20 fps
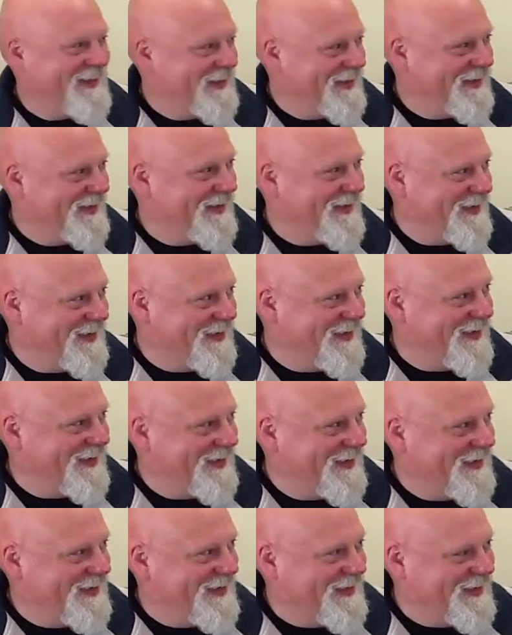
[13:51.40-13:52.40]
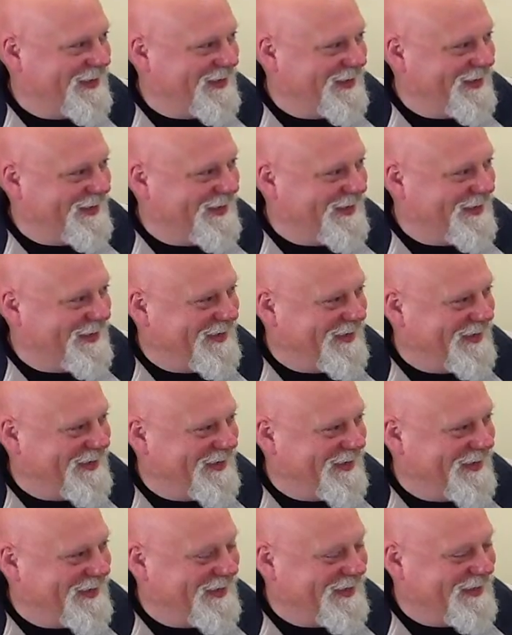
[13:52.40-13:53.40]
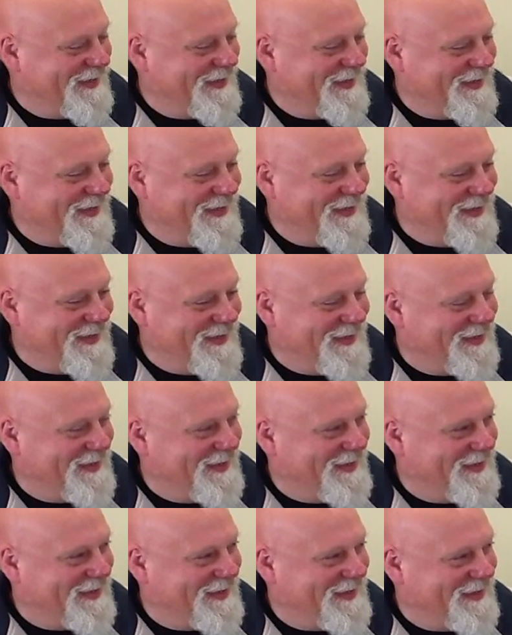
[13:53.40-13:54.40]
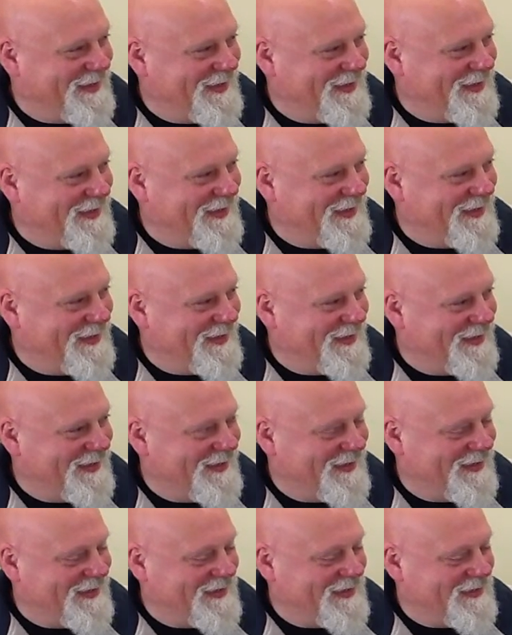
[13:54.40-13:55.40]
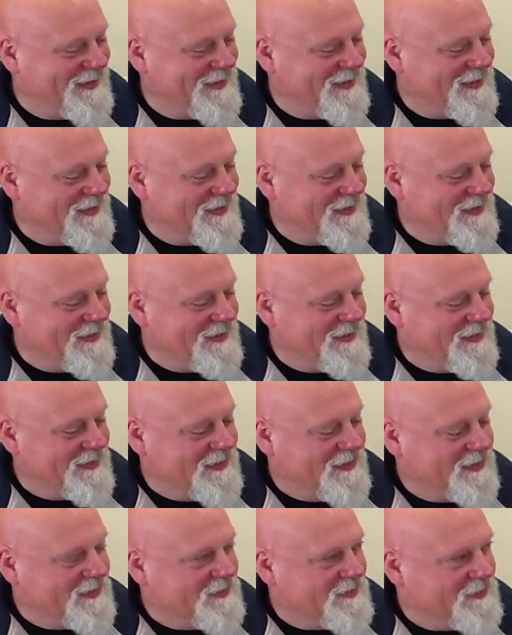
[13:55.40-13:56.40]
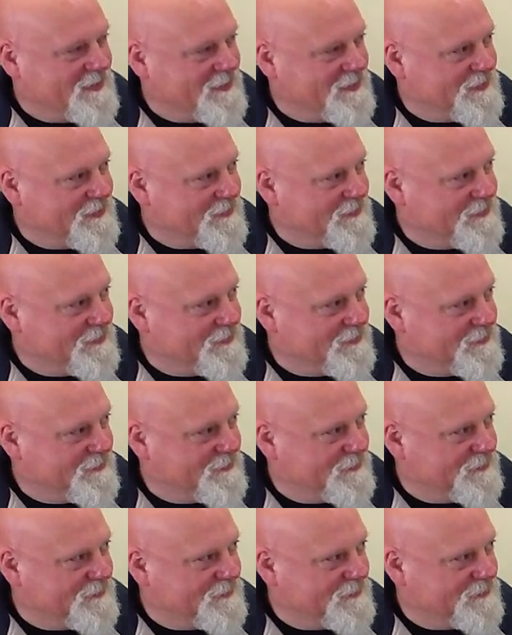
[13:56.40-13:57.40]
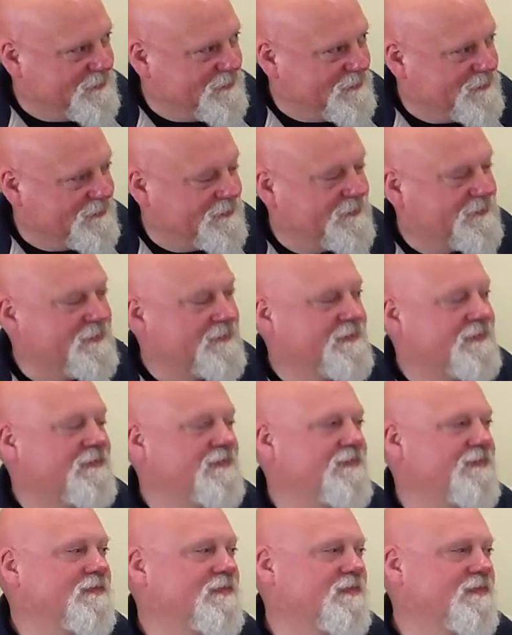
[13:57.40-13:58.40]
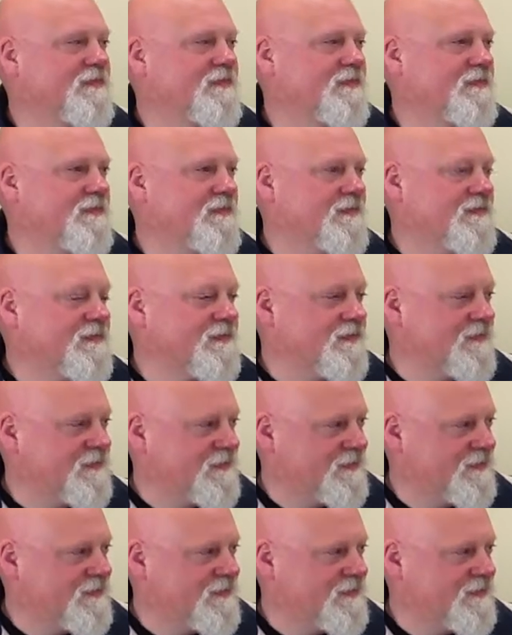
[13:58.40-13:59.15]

(not speaking)